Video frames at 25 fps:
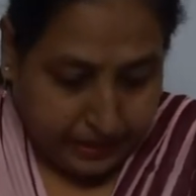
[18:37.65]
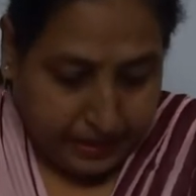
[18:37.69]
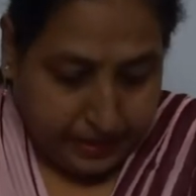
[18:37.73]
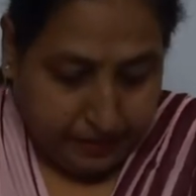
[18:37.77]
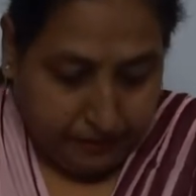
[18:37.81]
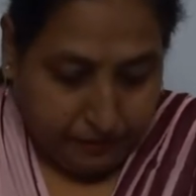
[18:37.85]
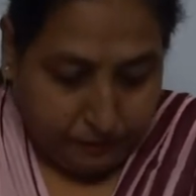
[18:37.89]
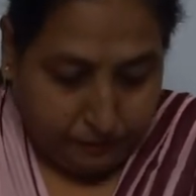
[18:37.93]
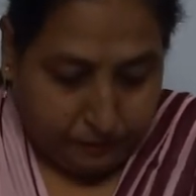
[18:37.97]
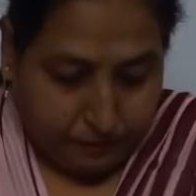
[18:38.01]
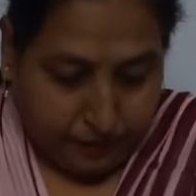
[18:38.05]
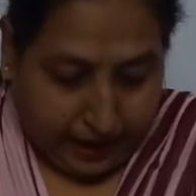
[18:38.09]

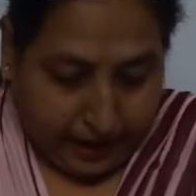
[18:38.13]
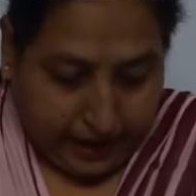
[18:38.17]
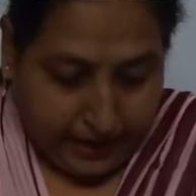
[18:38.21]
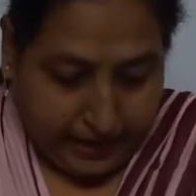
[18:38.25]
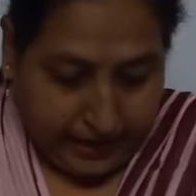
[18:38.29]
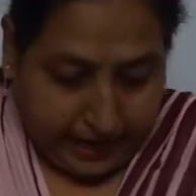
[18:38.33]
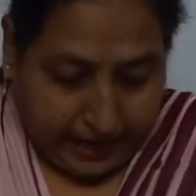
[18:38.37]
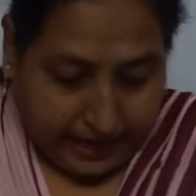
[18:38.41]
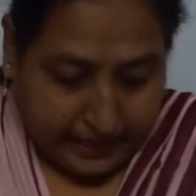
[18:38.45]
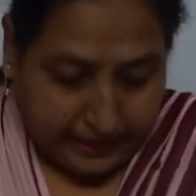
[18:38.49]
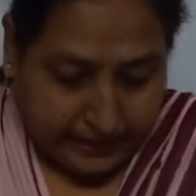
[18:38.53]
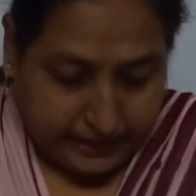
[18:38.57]
Why
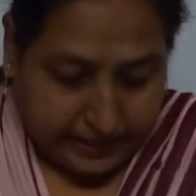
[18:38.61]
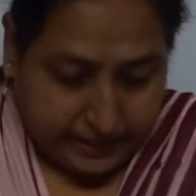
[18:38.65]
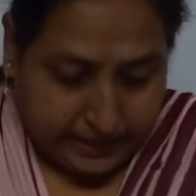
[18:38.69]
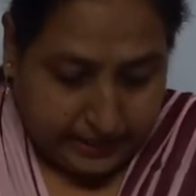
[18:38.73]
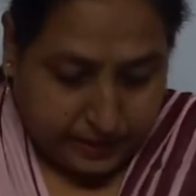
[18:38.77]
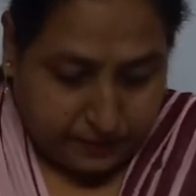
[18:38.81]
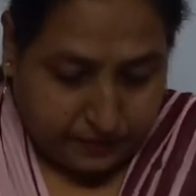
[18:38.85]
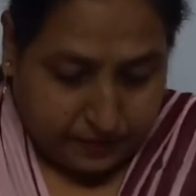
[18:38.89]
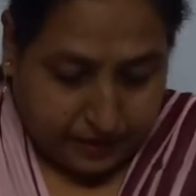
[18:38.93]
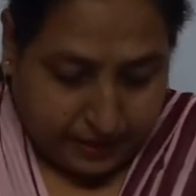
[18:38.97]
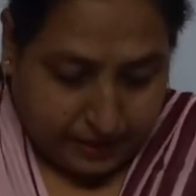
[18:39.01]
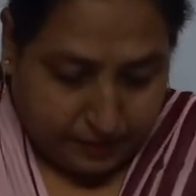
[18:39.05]
at this
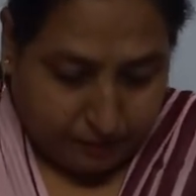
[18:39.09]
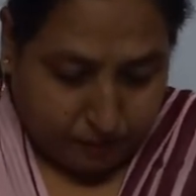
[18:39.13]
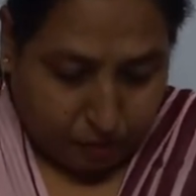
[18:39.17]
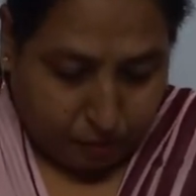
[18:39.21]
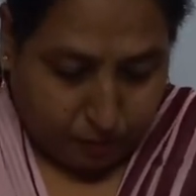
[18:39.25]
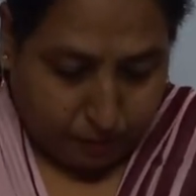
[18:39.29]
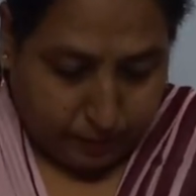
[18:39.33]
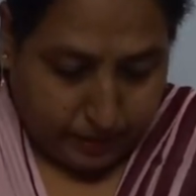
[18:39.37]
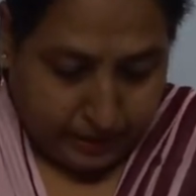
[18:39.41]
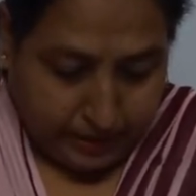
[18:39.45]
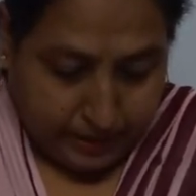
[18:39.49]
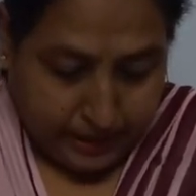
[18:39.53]
very
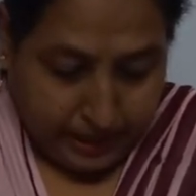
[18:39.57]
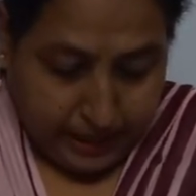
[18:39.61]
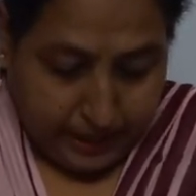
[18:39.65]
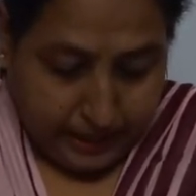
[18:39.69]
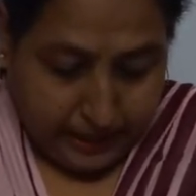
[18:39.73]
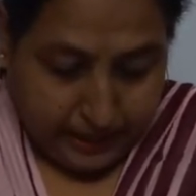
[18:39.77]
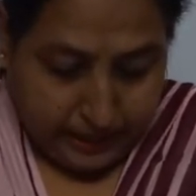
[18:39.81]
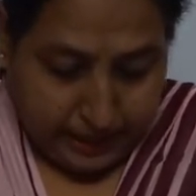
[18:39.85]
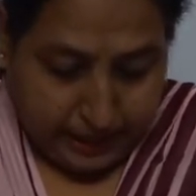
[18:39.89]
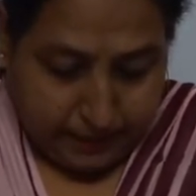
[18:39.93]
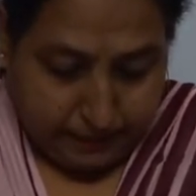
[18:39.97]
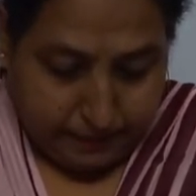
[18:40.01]
moment
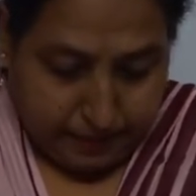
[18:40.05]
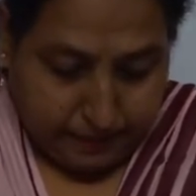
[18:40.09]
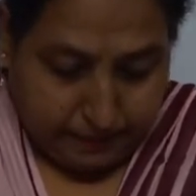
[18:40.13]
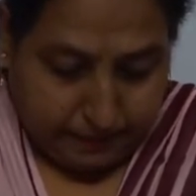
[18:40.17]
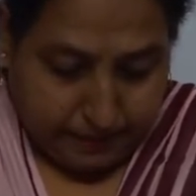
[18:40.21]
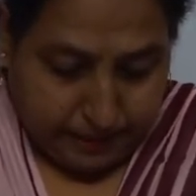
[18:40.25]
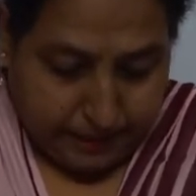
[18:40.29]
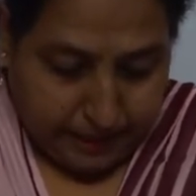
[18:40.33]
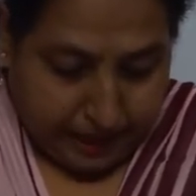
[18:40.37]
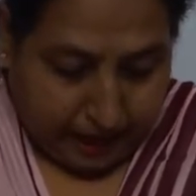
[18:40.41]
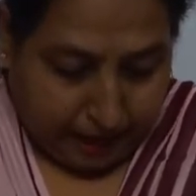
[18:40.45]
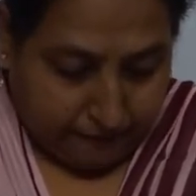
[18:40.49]
they may be
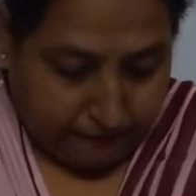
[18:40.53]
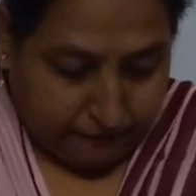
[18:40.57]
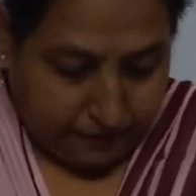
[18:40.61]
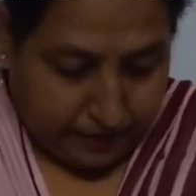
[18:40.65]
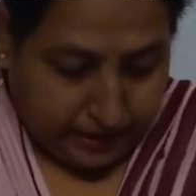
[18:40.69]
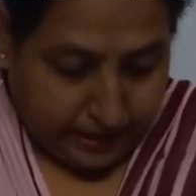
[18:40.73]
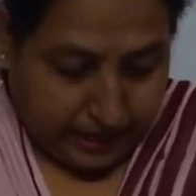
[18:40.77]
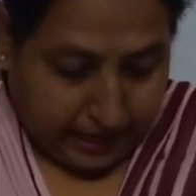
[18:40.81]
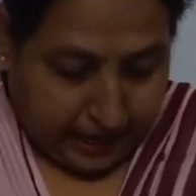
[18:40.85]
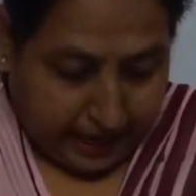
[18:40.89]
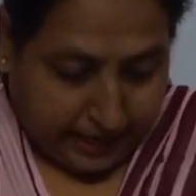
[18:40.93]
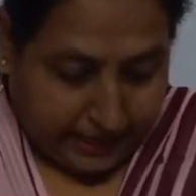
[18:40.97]
laughing
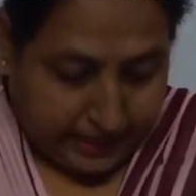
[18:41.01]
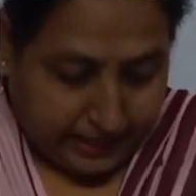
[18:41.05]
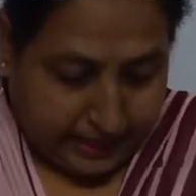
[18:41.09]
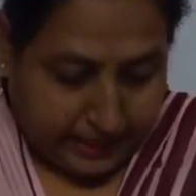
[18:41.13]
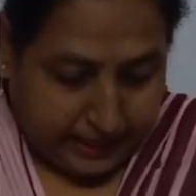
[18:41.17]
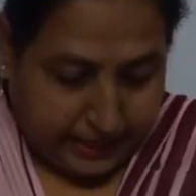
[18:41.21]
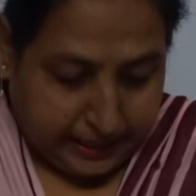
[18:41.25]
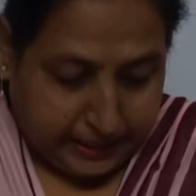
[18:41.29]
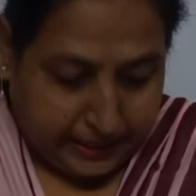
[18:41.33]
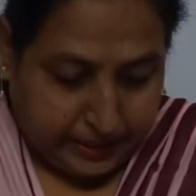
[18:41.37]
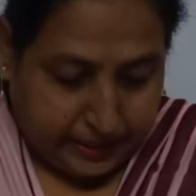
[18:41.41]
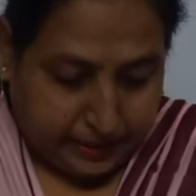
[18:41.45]
at
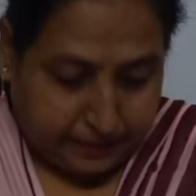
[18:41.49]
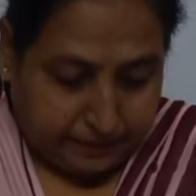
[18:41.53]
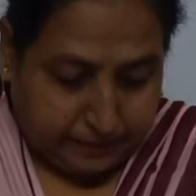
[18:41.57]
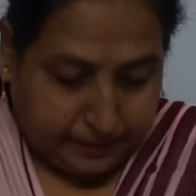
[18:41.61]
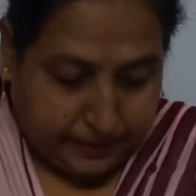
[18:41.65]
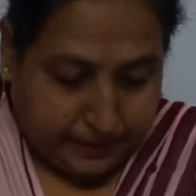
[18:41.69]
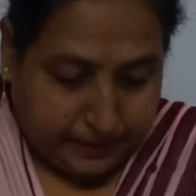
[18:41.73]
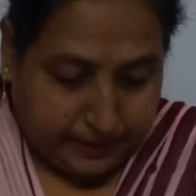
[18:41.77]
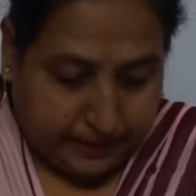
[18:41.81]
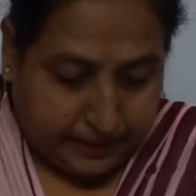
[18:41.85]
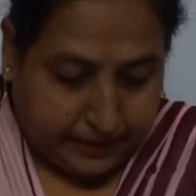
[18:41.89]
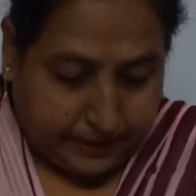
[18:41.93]

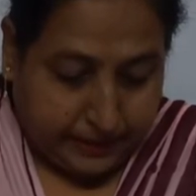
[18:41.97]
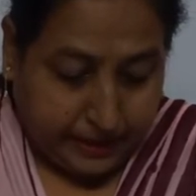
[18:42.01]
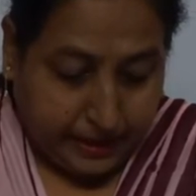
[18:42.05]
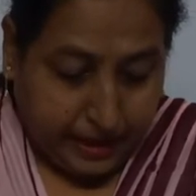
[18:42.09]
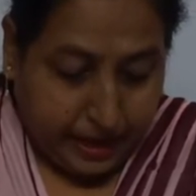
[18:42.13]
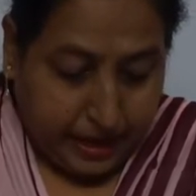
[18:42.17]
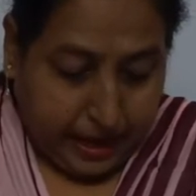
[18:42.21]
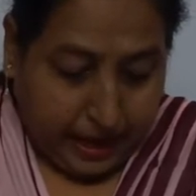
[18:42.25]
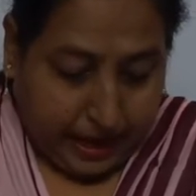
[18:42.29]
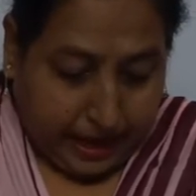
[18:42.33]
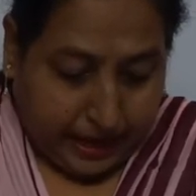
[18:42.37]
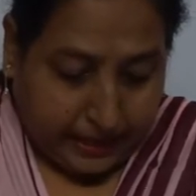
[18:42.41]
interplanetary
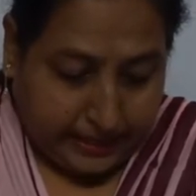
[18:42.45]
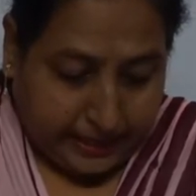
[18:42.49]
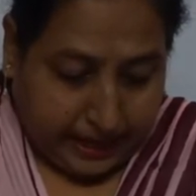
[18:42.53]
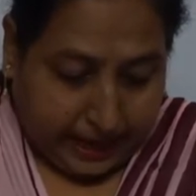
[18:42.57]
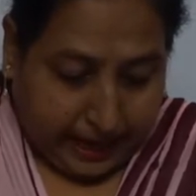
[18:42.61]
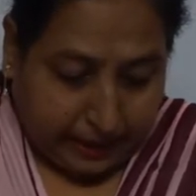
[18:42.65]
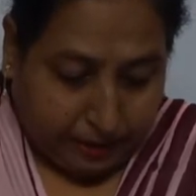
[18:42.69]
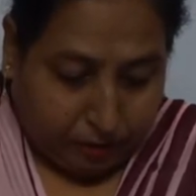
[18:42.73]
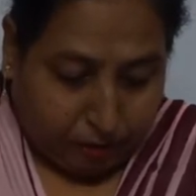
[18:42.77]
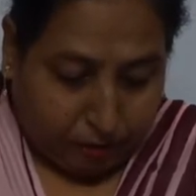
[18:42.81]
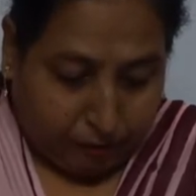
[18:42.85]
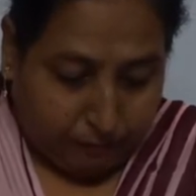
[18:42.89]

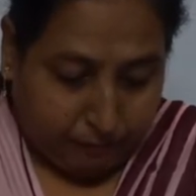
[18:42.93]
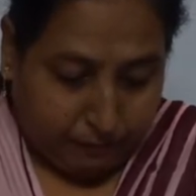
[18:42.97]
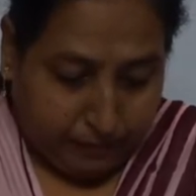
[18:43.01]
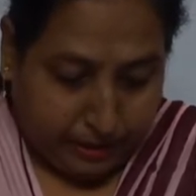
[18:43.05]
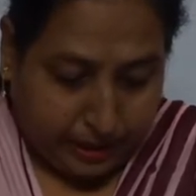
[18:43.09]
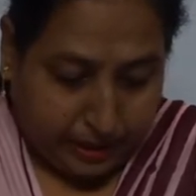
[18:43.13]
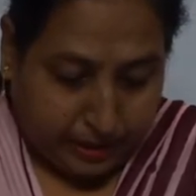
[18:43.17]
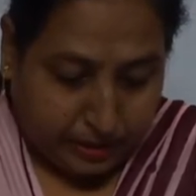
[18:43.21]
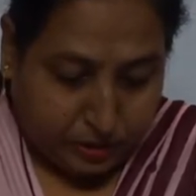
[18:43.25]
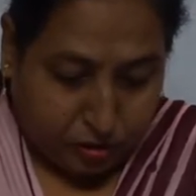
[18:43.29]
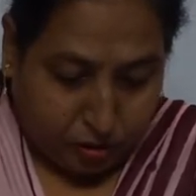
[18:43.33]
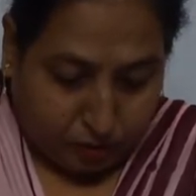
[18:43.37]
attack of
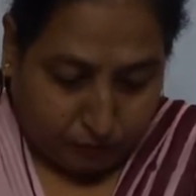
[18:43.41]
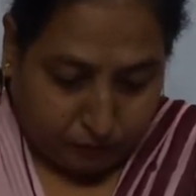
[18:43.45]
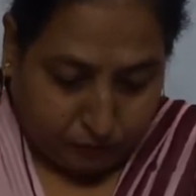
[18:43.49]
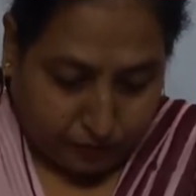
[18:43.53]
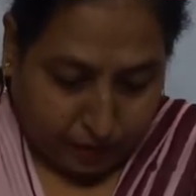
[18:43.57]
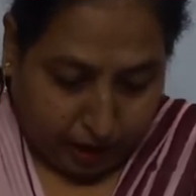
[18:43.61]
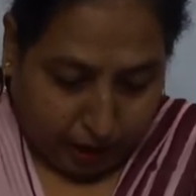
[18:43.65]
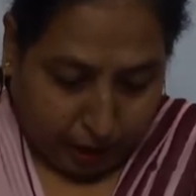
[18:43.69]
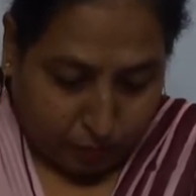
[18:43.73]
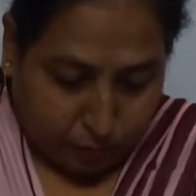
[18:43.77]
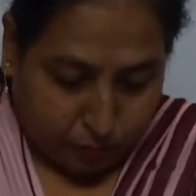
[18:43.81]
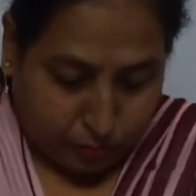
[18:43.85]
millions of
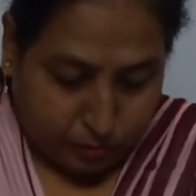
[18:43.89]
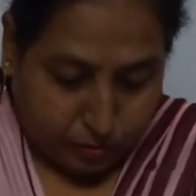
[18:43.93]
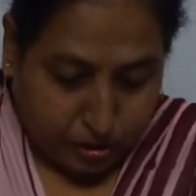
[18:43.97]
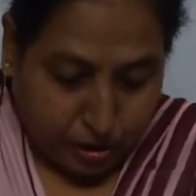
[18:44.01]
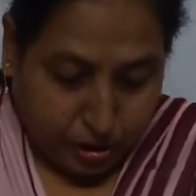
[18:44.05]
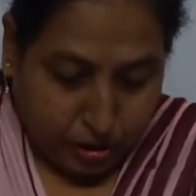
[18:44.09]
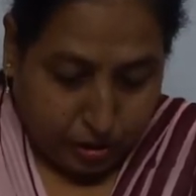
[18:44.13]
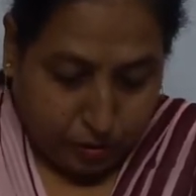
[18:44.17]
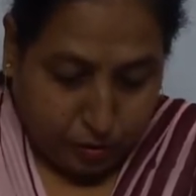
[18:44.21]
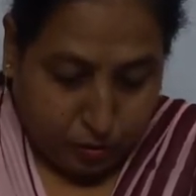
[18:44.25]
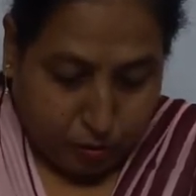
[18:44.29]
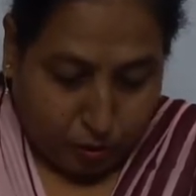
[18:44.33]
cows.
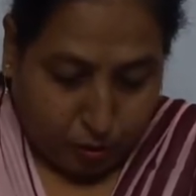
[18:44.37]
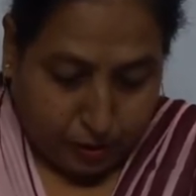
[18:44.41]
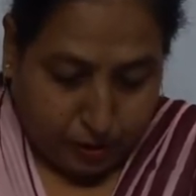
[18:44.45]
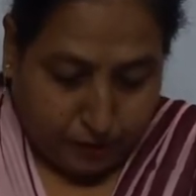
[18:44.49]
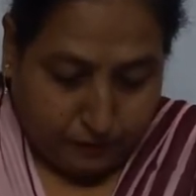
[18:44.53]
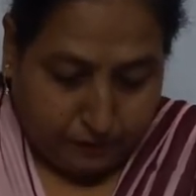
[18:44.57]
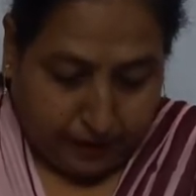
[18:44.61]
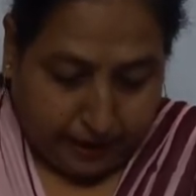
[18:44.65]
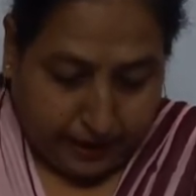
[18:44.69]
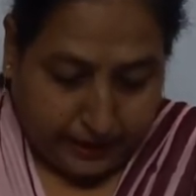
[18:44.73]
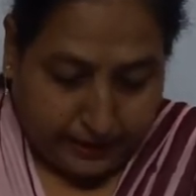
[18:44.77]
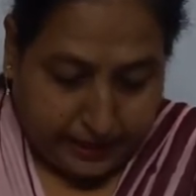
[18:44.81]

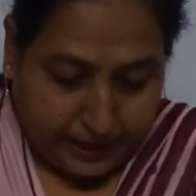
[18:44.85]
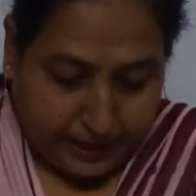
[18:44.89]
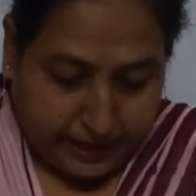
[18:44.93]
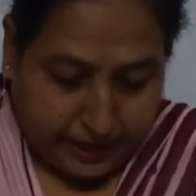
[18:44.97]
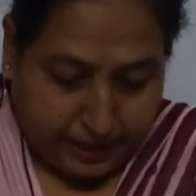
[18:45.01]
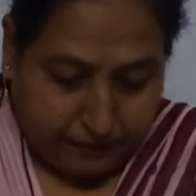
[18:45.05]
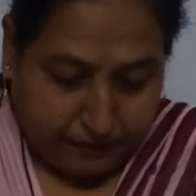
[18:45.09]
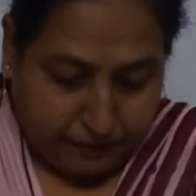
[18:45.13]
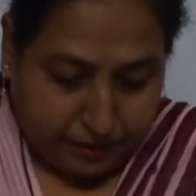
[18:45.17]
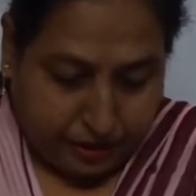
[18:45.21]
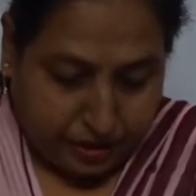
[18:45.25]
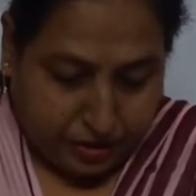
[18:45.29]
Notify the
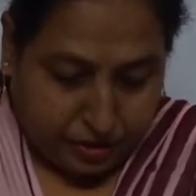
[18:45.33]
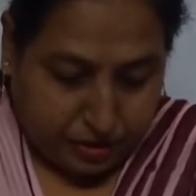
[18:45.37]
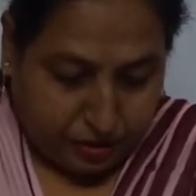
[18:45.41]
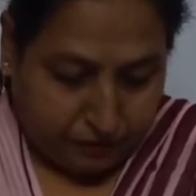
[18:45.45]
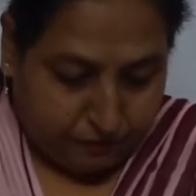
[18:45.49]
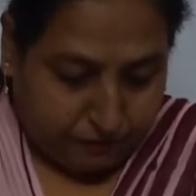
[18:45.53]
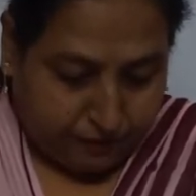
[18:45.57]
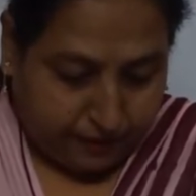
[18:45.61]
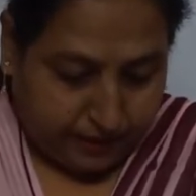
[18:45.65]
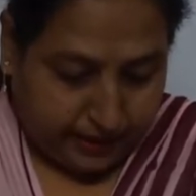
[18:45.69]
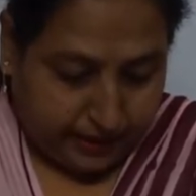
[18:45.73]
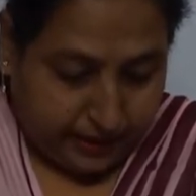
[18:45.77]
invasion
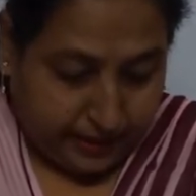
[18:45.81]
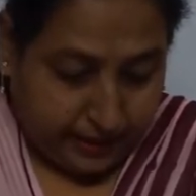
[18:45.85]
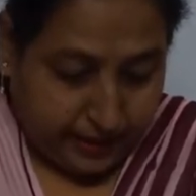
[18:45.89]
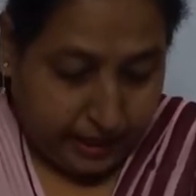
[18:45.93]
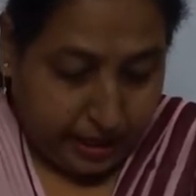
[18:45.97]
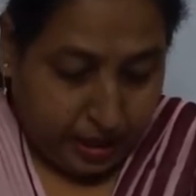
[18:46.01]
fleet.